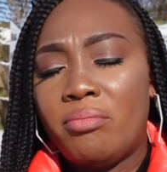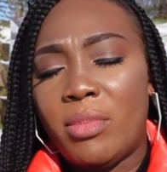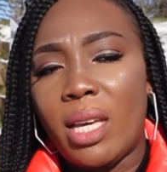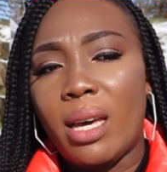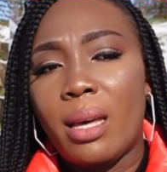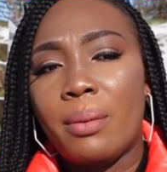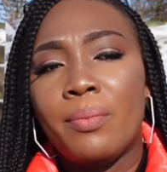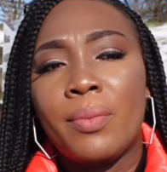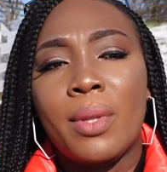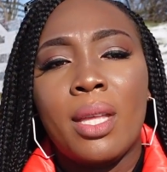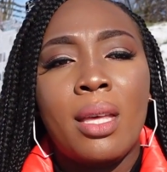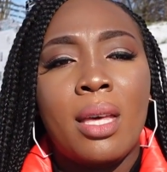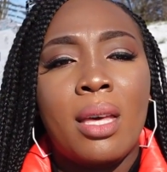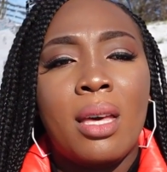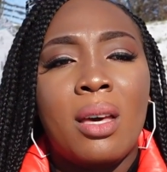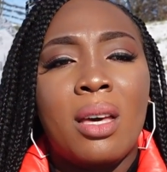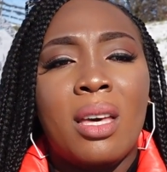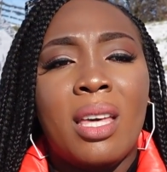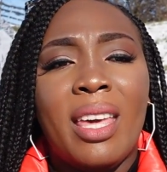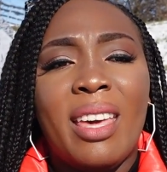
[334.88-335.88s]
Yeah.
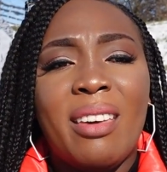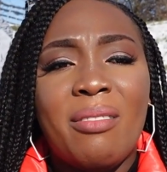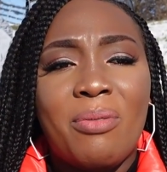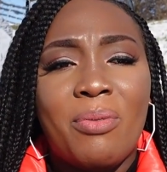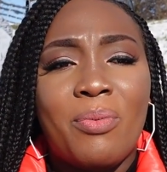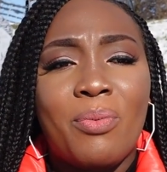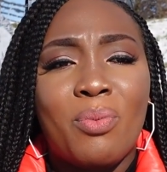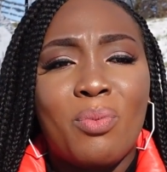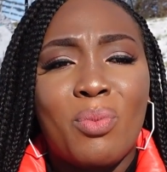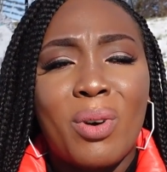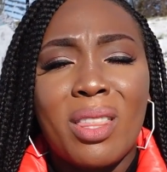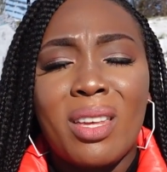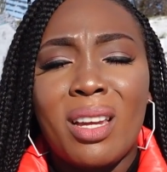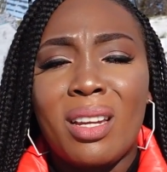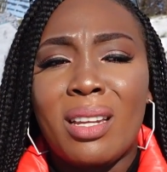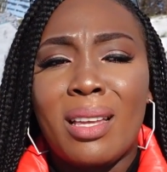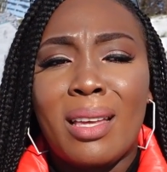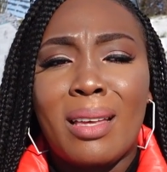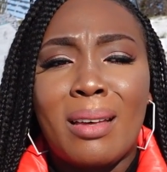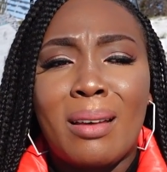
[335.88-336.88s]
If
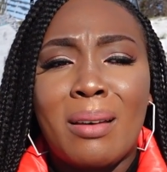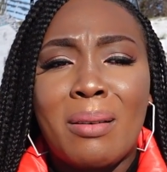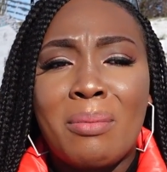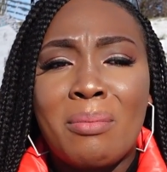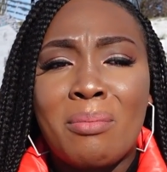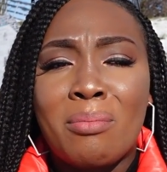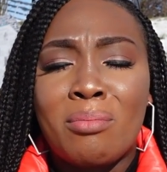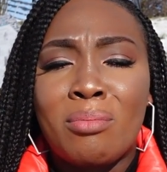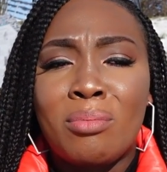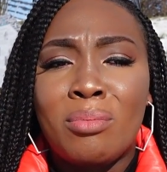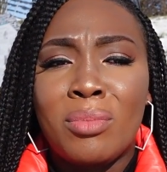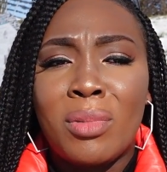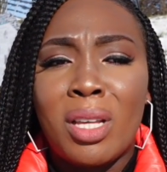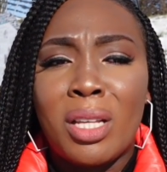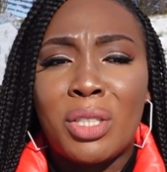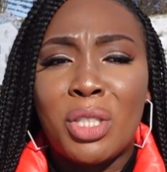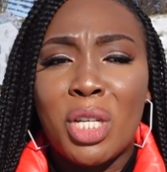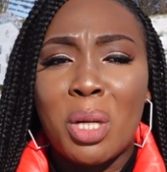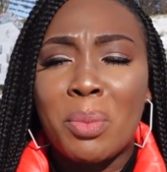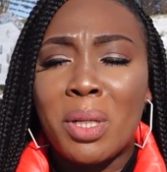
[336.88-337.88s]
whether a
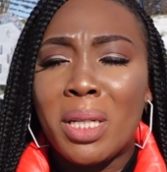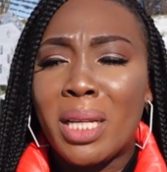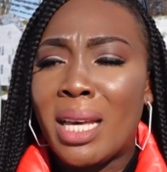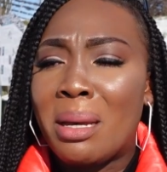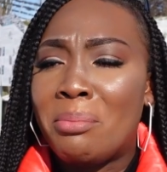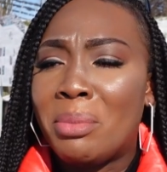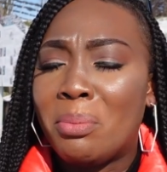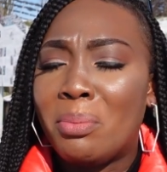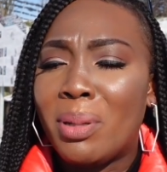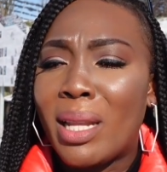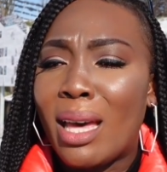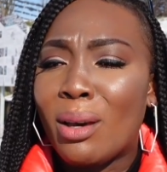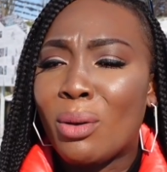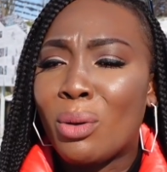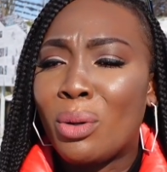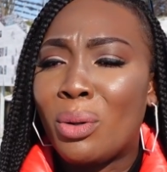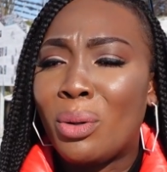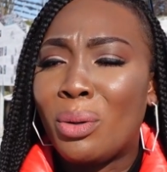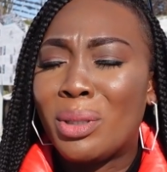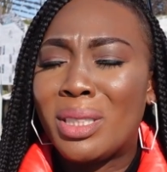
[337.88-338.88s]
German can be
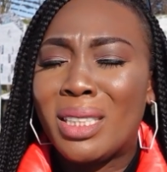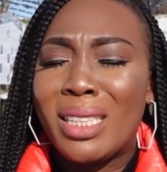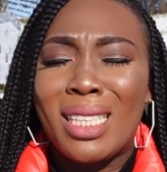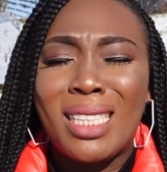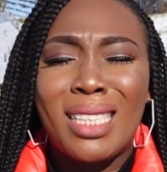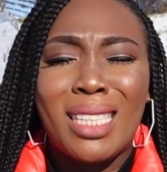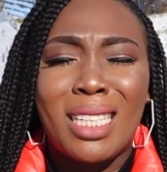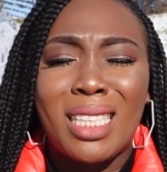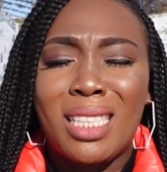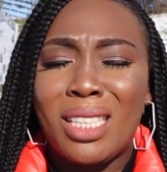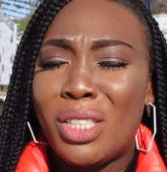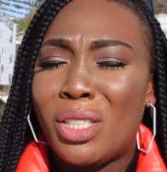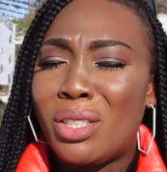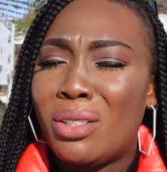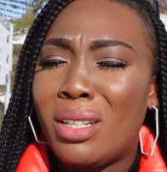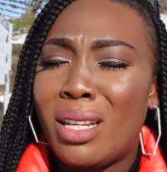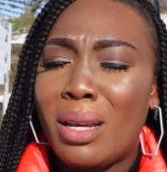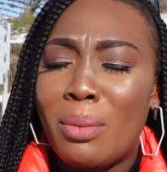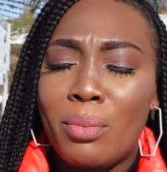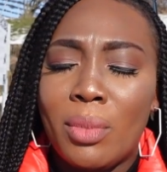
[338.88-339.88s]
black or not, that's a
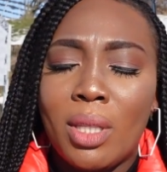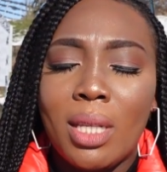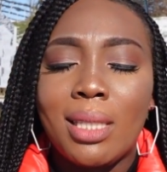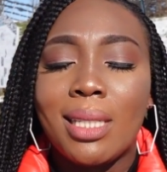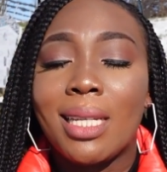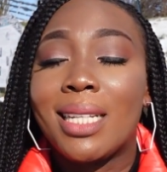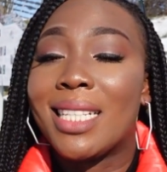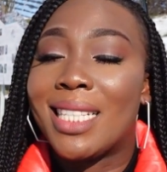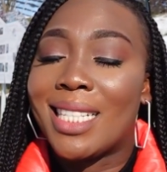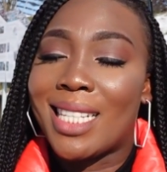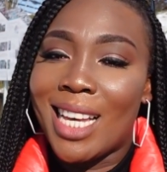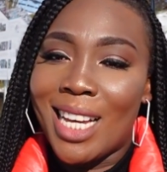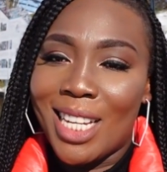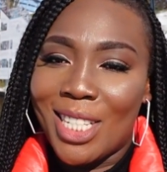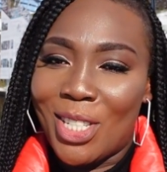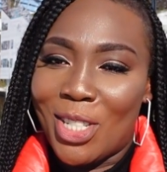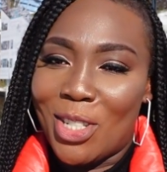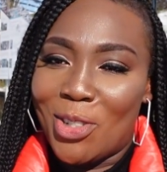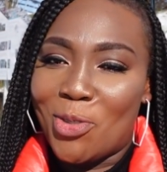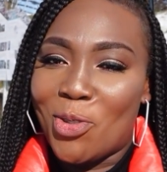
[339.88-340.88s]
decision, that's a
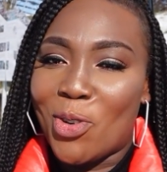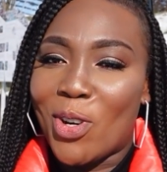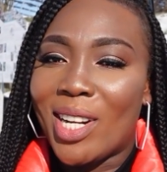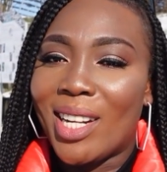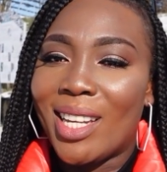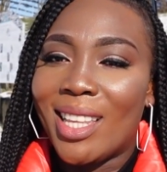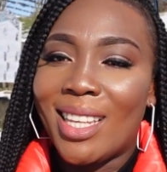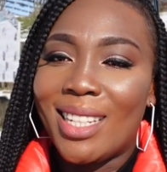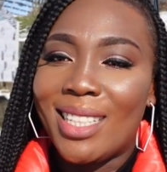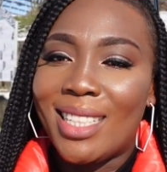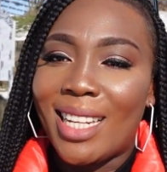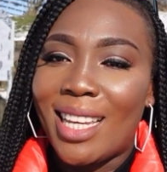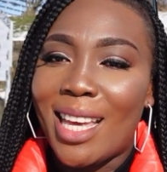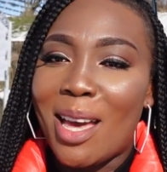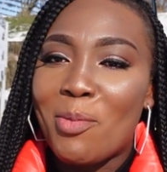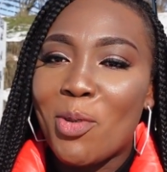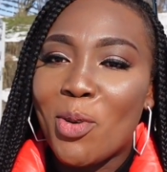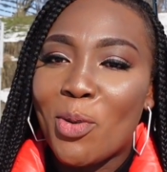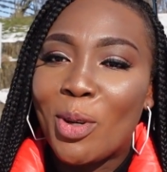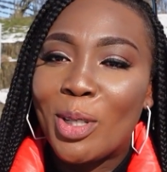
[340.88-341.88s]
discussion for another day.
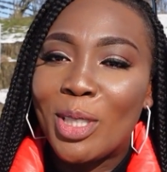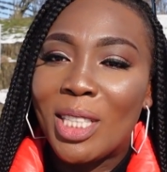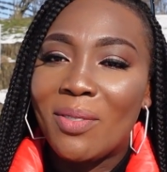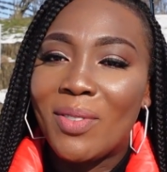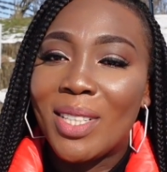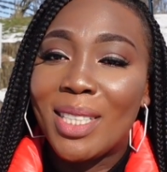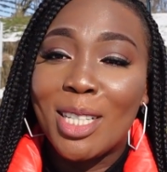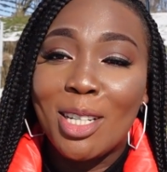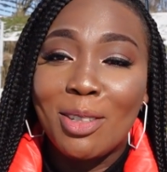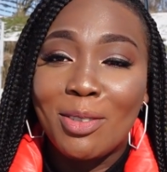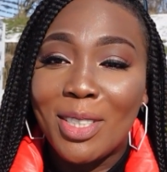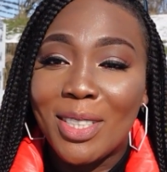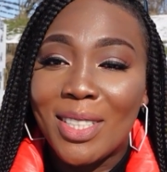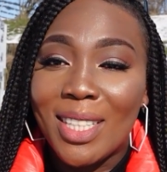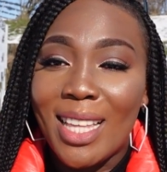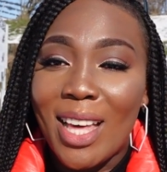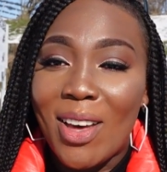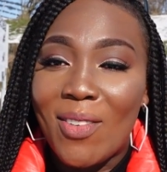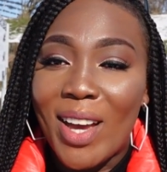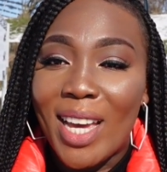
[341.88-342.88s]
I'm not going to even delve
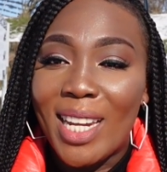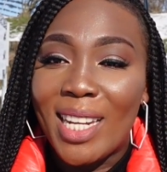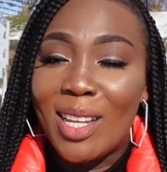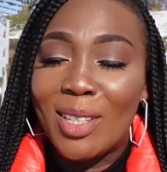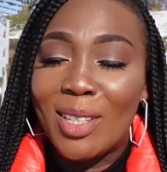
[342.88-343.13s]
into that right